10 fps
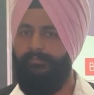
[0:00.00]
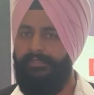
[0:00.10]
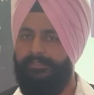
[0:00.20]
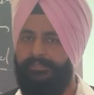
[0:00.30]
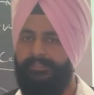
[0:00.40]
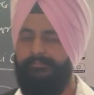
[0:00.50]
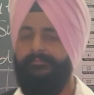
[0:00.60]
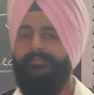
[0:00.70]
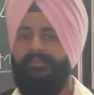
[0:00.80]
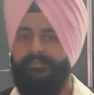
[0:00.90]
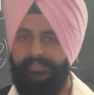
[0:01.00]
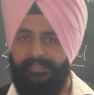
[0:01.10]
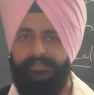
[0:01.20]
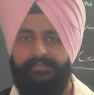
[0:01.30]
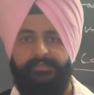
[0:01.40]
quality,
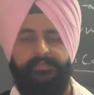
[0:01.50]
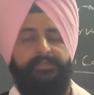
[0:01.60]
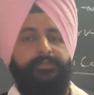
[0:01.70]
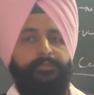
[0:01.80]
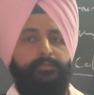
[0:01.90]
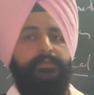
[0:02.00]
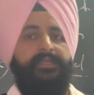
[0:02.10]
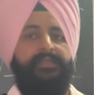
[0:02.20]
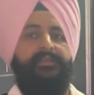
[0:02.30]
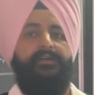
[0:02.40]
then you can